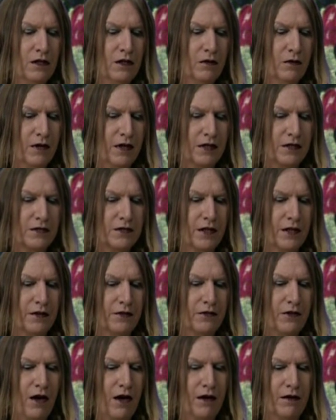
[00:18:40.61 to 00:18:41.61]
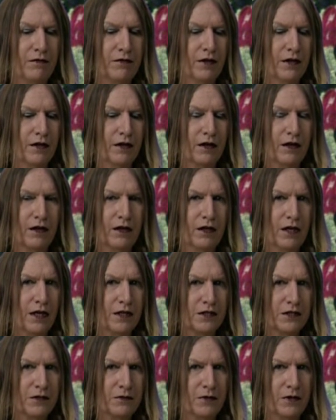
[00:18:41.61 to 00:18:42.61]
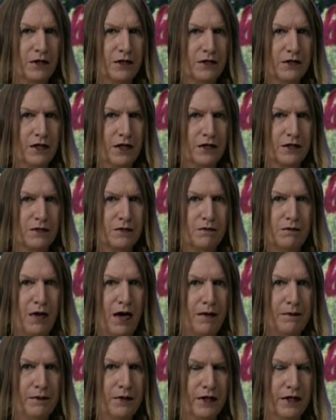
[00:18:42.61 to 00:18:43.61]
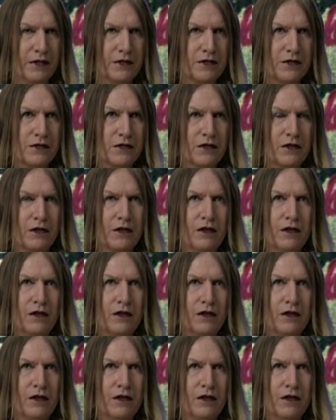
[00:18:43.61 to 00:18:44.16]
was they thought of their customers as Muppets